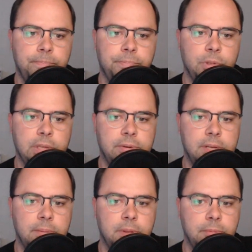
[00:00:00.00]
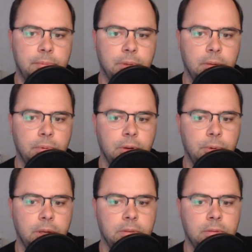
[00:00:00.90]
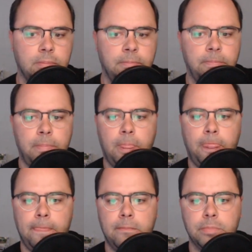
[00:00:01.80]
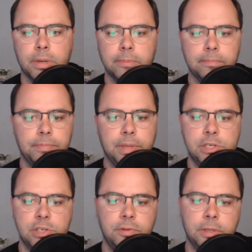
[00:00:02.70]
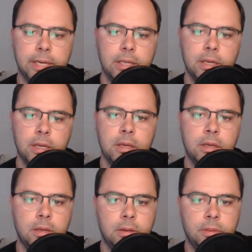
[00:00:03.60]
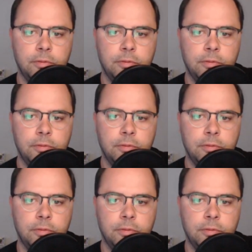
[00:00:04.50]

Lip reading: without Dame, they've been playing pretty well. But I just feel like the